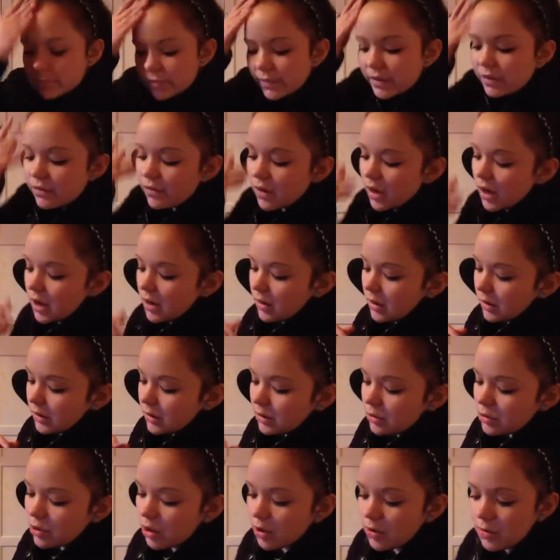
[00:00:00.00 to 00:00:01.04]
so I'm going
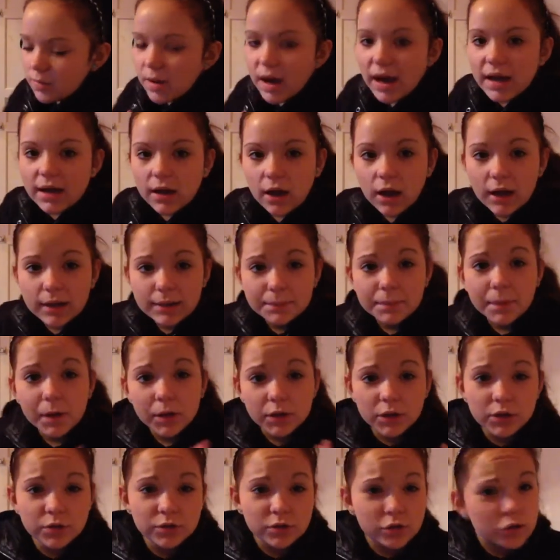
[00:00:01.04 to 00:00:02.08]
to show you what I got and I'm not
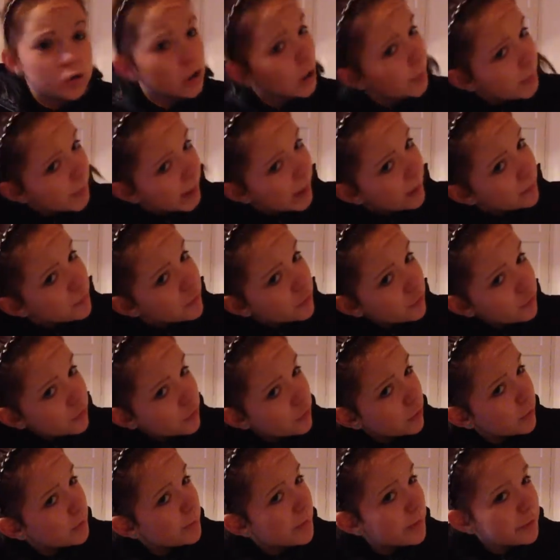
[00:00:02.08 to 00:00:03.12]
going to stop it. I'm just going
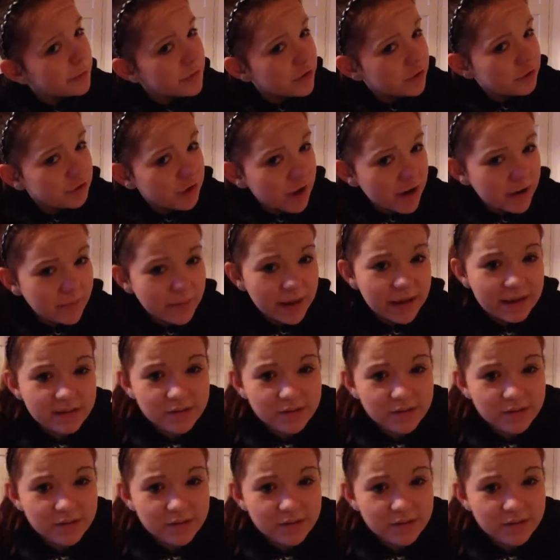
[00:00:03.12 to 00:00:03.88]
to upload this straight away.